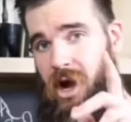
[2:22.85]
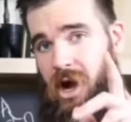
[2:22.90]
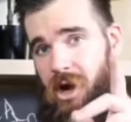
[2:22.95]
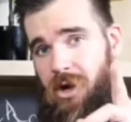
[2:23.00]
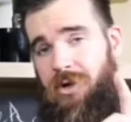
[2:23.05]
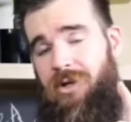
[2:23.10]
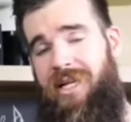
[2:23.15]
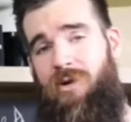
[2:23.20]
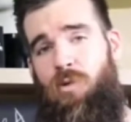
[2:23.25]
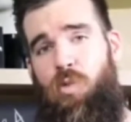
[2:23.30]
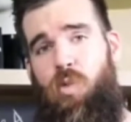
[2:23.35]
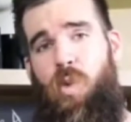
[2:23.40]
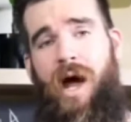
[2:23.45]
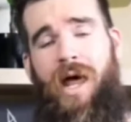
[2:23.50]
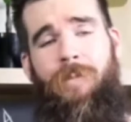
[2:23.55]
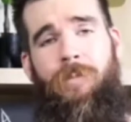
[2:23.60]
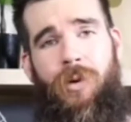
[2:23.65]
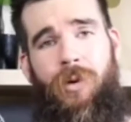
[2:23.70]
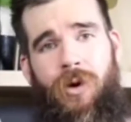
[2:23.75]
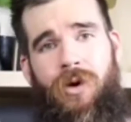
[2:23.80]
Only
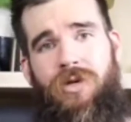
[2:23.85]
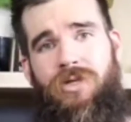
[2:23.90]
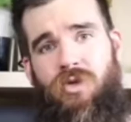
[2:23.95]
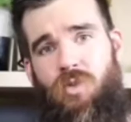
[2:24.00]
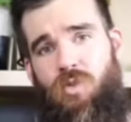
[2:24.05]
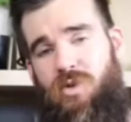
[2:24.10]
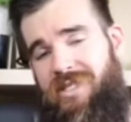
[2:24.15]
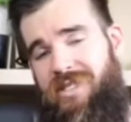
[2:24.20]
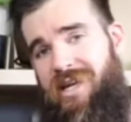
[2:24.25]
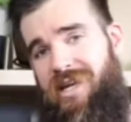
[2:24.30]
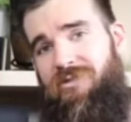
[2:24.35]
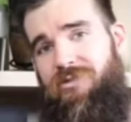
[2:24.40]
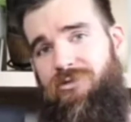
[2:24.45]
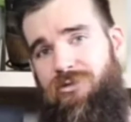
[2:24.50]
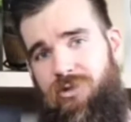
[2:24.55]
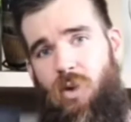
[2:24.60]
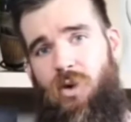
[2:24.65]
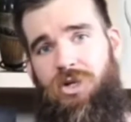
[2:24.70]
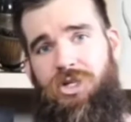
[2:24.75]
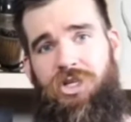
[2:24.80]
one person was
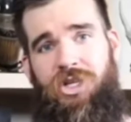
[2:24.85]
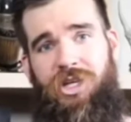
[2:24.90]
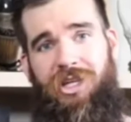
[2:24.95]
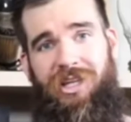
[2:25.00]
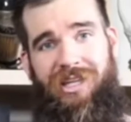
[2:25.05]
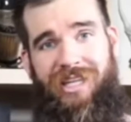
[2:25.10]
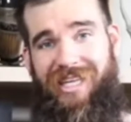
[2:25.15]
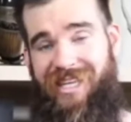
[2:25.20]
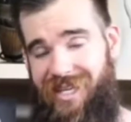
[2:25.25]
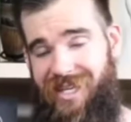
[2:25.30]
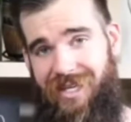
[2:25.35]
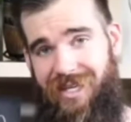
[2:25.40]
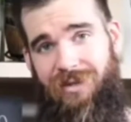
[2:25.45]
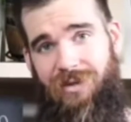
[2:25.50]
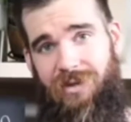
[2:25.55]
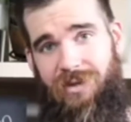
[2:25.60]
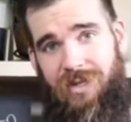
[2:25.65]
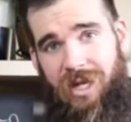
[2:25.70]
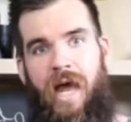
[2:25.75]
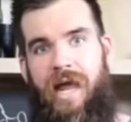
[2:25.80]
unfortunately
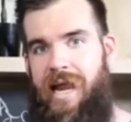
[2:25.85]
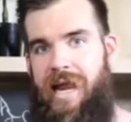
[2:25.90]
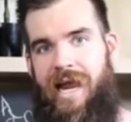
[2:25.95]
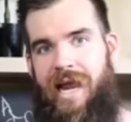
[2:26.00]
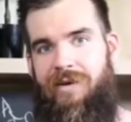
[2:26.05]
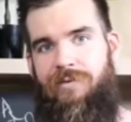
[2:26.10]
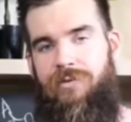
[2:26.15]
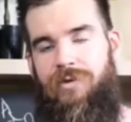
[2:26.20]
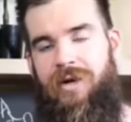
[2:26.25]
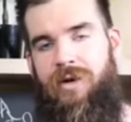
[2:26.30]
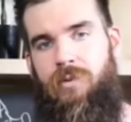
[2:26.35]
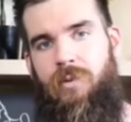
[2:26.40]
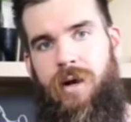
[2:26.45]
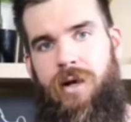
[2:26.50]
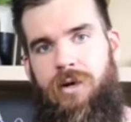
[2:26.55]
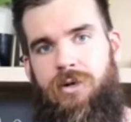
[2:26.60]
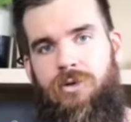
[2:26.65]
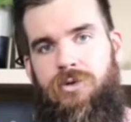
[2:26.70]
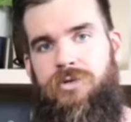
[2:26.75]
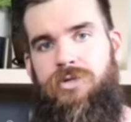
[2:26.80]
killed. And
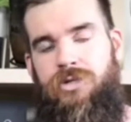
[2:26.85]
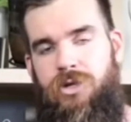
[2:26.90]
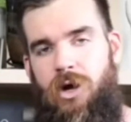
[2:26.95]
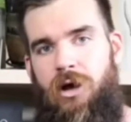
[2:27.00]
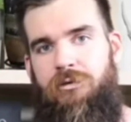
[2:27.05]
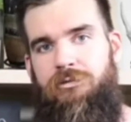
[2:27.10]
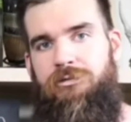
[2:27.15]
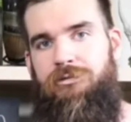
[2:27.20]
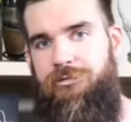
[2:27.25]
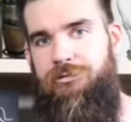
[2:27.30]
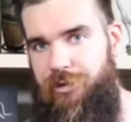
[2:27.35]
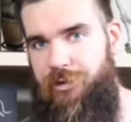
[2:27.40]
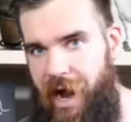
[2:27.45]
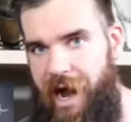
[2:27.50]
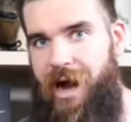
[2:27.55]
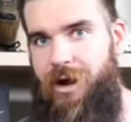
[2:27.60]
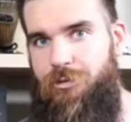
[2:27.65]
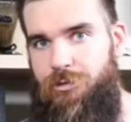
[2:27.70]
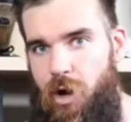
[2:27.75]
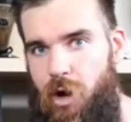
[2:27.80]
everyone who's not
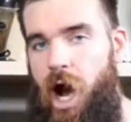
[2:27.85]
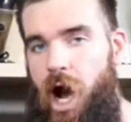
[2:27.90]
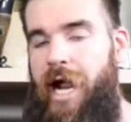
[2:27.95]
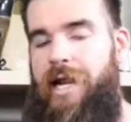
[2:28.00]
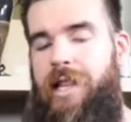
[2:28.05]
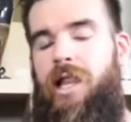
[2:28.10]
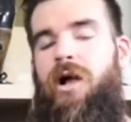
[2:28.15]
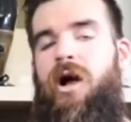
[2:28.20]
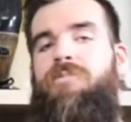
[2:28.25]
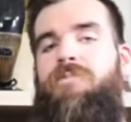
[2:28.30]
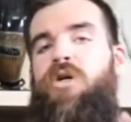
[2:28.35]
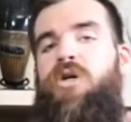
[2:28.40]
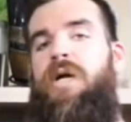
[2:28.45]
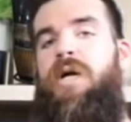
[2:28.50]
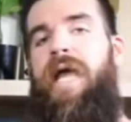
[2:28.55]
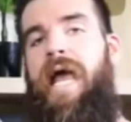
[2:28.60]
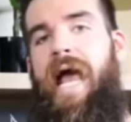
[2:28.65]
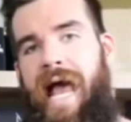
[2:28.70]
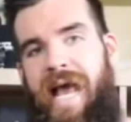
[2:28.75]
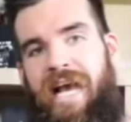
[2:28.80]
far right, like I'm
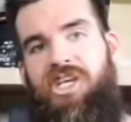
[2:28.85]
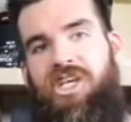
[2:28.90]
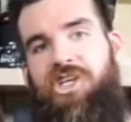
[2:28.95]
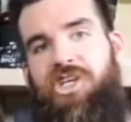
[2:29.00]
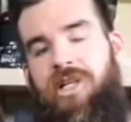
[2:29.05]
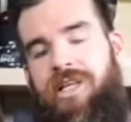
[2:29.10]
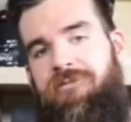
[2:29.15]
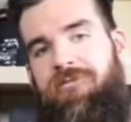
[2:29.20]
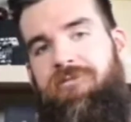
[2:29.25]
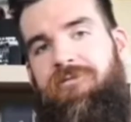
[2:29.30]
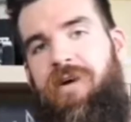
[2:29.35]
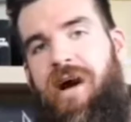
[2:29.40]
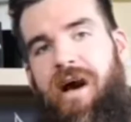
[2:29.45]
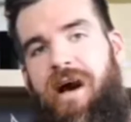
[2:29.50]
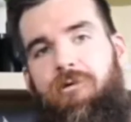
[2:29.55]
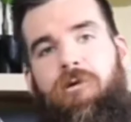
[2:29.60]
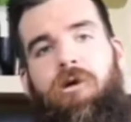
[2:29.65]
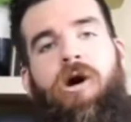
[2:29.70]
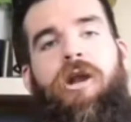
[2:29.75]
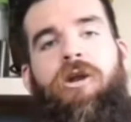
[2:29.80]
talking actually
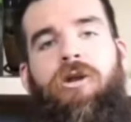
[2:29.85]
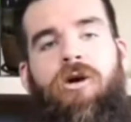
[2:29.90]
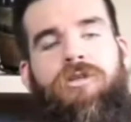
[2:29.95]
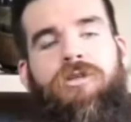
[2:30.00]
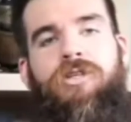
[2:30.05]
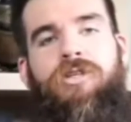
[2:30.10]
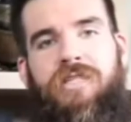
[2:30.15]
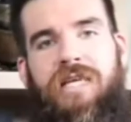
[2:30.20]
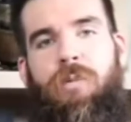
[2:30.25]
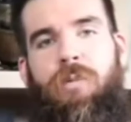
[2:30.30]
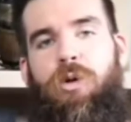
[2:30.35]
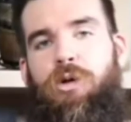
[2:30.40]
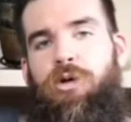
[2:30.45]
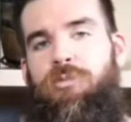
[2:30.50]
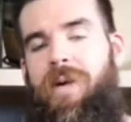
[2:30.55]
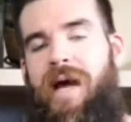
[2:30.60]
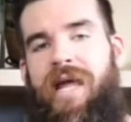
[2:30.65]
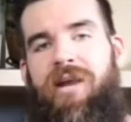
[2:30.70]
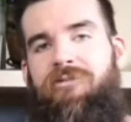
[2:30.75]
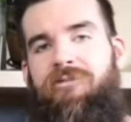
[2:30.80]
far right, not just someone
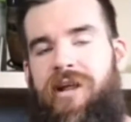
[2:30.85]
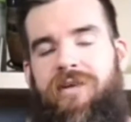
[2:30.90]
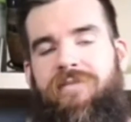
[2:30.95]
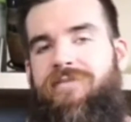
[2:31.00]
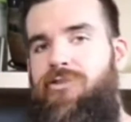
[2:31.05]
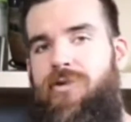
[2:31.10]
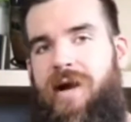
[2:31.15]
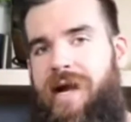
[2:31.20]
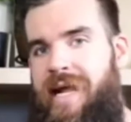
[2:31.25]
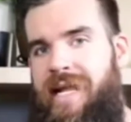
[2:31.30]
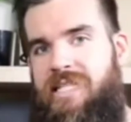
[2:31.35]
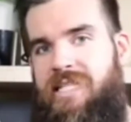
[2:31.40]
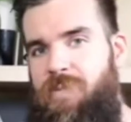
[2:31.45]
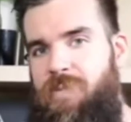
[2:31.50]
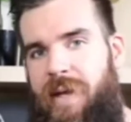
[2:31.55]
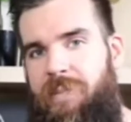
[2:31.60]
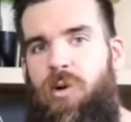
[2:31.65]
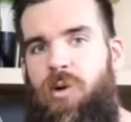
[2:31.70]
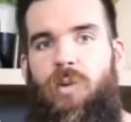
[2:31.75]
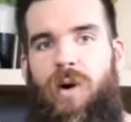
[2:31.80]
who made fun of trans
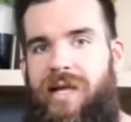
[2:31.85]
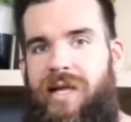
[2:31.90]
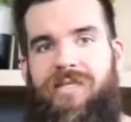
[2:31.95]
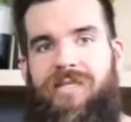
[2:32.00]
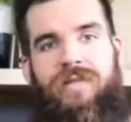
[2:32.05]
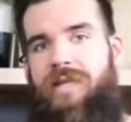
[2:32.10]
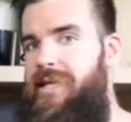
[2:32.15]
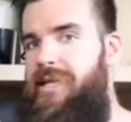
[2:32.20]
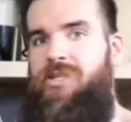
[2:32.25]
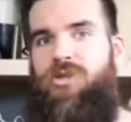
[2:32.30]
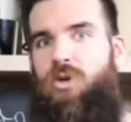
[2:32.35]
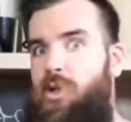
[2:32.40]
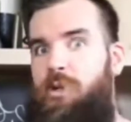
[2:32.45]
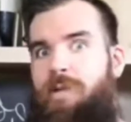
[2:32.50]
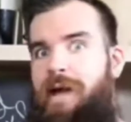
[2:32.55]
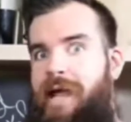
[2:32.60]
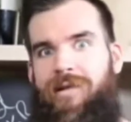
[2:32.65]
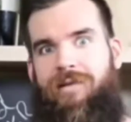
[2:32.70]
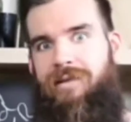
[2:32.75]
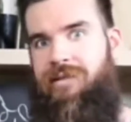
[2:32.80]
people once and then is
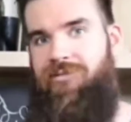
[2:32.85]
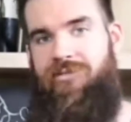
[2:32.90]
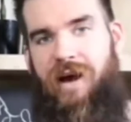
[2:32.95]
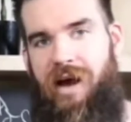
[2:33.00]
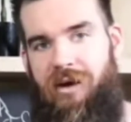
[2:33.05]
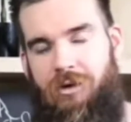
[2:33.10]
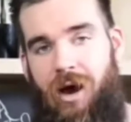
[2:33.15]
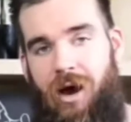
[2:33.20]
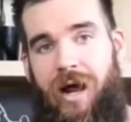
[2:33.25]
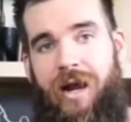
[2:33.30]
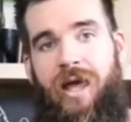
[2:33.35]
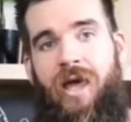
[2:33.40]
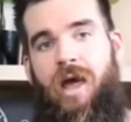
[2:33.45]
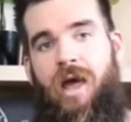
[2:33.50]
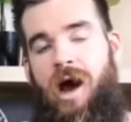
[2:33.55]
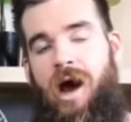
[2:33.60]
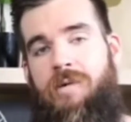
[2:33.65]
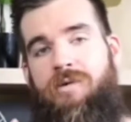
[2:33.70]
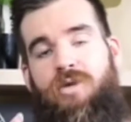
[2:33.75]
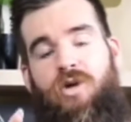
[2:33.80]
automatically far right.
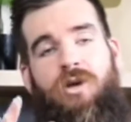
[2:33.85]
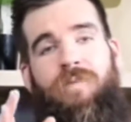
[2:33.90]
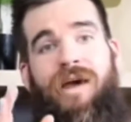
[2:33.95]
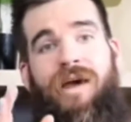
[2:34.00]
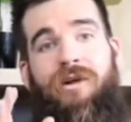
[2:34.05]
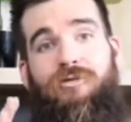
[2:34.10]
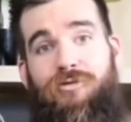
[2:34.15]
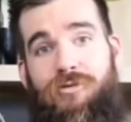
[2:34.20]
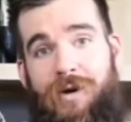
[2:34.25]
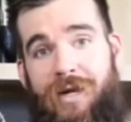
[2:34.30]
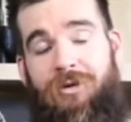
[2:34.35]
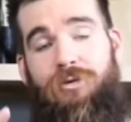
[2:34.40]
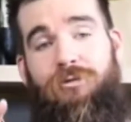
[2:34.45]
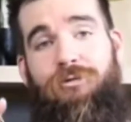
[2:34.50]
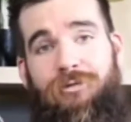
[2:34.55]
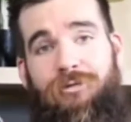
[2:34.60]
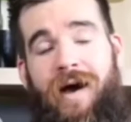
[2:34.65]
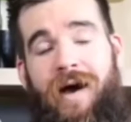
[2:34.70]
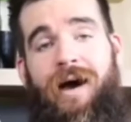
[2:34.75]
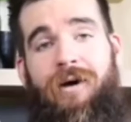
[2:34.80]
I'm talking about real
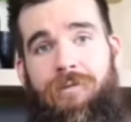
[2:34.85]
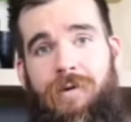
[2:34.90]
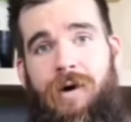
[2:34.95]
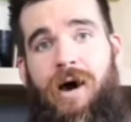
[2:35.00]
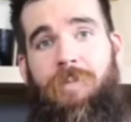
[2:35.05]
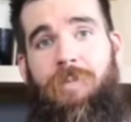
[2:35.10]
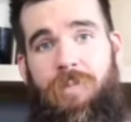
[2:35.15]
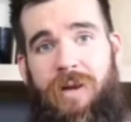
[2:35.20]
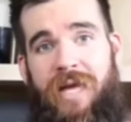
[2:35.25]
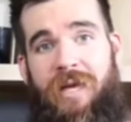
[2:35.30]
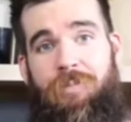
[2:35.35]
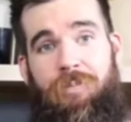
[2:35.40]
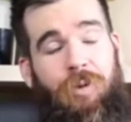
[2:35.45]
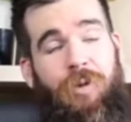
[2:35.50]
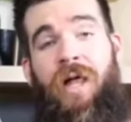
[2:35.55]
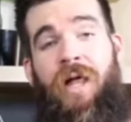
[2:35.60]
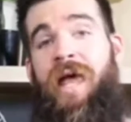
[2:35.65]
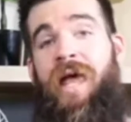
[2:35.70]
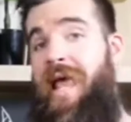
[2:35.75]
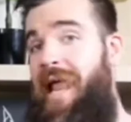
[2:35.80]
far right
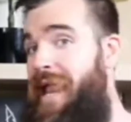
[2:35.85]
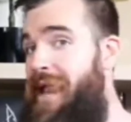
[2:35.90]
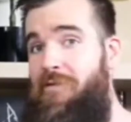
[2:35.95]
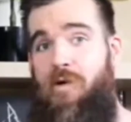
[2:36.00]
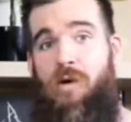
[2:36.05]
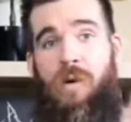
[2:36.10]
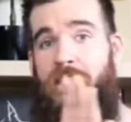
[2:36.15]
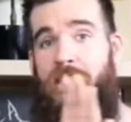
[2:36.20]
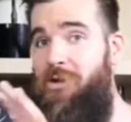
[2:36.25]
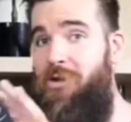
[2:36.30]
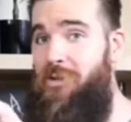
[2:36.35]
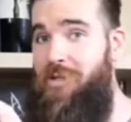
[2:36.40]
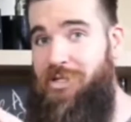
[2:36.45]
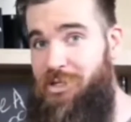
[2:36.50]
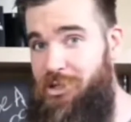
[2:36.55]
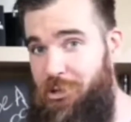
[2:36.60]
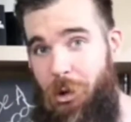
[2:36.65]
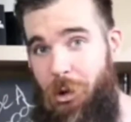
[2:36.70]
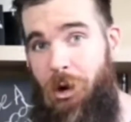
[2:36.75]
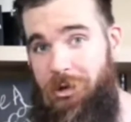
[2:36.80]
people. Everyone who
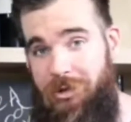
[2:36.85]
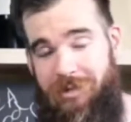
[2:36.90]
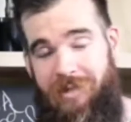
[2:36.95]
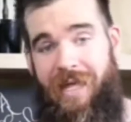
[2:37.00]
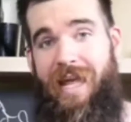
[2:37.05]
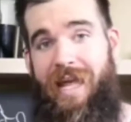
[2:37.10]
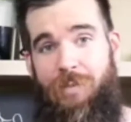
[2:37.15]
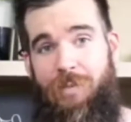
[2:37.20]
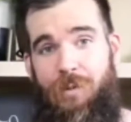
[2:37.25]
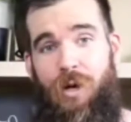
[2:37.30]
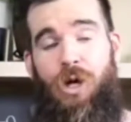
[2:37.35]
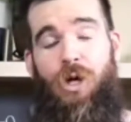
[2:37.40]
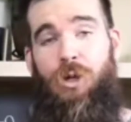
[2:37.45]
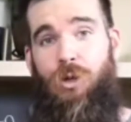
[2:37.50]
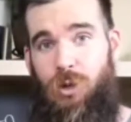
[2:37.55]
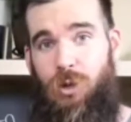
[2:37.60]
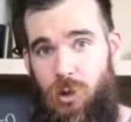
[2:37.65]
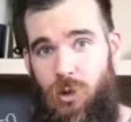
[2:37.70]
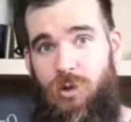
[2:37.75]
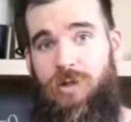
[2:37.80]
was not them
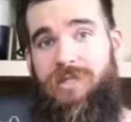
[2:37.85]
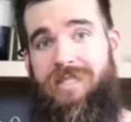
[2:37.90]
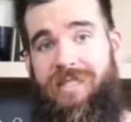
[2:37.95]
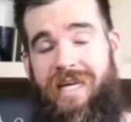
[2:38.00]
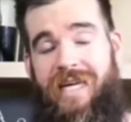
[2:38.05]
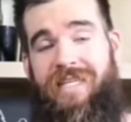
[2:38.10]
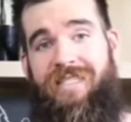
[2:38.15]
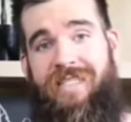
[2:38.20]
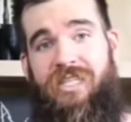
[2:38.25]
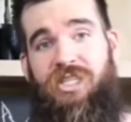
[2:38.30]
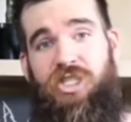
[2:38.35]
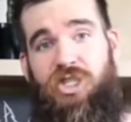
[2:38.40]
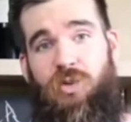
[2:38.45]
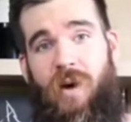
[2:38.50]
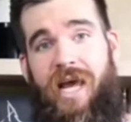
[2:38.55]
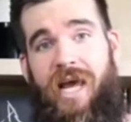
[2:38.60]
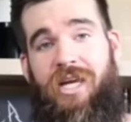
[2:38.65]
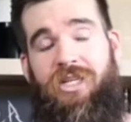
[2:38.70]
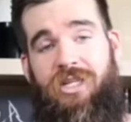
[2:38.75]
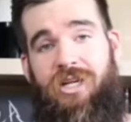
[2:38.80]
looked at that
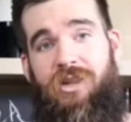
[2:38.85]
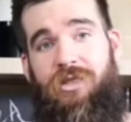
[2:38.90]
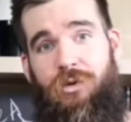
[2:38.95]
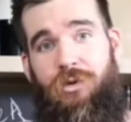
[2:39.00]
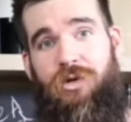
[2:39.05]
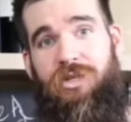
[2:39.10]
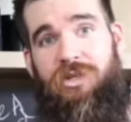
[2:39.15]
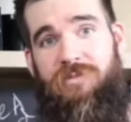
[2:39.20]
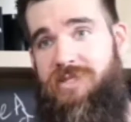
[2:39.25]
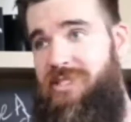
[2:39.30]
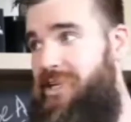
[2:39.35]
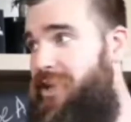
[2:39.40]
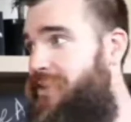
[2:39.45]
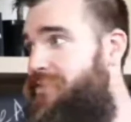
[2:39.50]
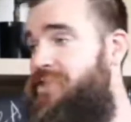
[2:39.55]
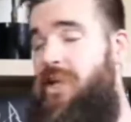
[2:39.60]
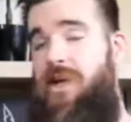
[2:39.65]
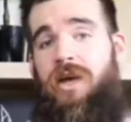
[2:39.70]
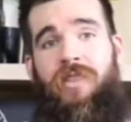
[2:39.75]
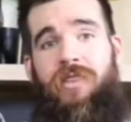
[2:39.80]
situation and thought to
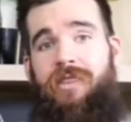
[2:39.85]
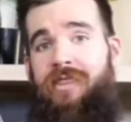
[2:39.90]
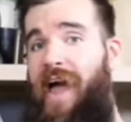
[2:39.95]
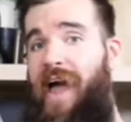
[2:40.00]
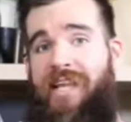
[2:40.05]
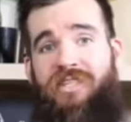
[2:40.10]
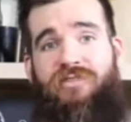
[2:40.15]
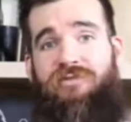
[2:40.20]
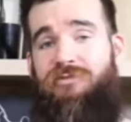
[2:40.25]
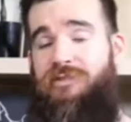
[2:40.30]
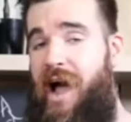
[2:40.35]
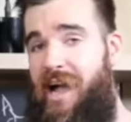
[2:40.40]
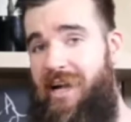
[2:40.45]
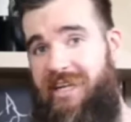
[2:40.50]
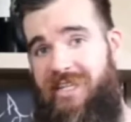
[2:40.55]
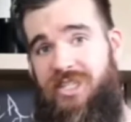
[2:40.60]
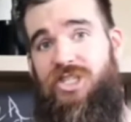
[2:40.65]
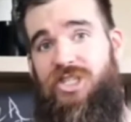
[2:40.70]
themselves, that's fucking